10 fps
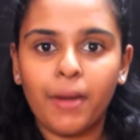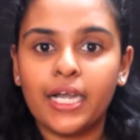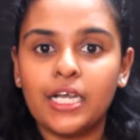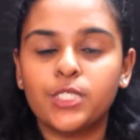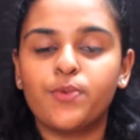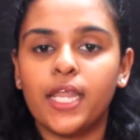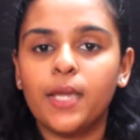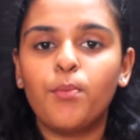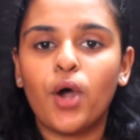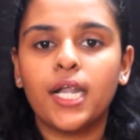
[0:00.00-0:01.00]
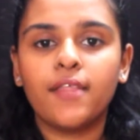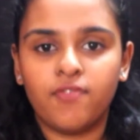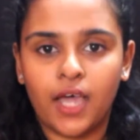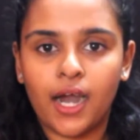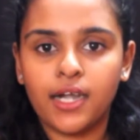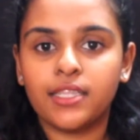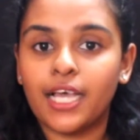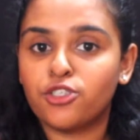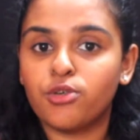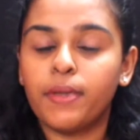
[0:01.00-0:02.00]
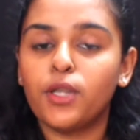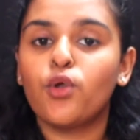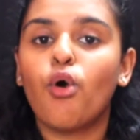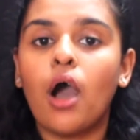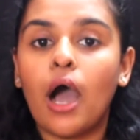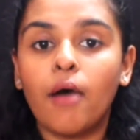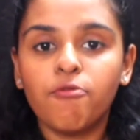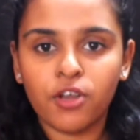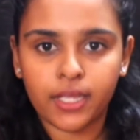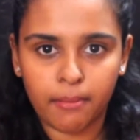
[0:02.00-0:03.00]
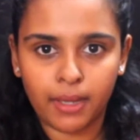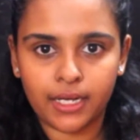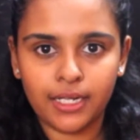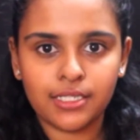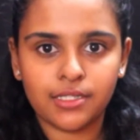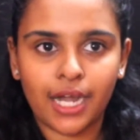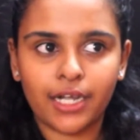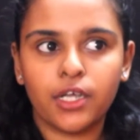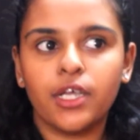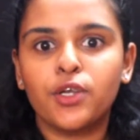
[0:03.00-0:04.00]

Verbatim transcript: but it is very important that there should be no harmful chemicals that